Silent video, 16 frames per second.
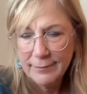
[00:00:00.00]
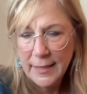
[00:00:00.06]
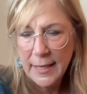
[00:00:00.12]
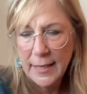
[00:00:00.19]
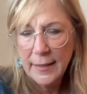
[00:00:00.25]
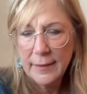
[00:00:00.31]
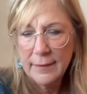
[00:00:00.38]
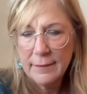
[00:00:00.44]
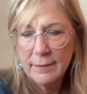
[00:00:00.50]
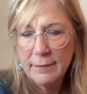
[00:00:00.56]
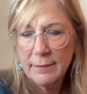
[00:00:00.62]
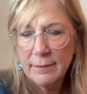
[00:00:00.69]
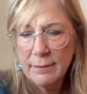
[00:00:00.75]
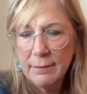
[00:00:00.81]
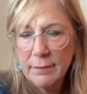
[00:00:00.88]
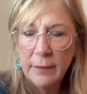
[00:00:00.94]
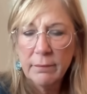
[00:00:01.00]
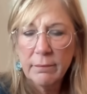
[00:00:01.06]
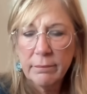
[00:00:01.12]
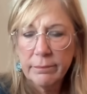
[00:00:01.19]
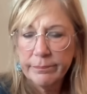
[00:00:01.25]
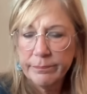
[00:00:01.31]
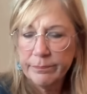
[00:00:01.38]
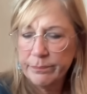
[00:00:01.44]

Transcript: And getting